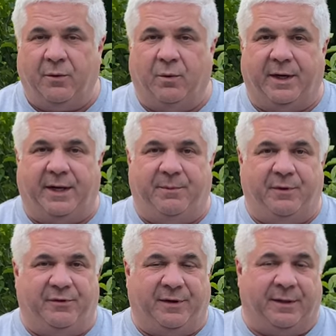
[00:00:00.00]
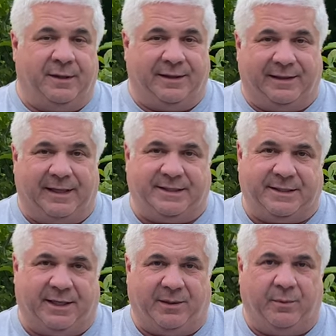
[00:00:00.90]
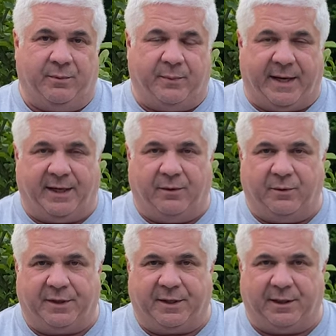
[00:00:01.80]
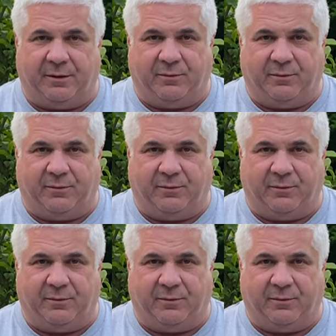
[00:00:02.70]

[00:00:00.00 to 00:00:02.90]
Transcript: we're going to end up using less time painting with the color.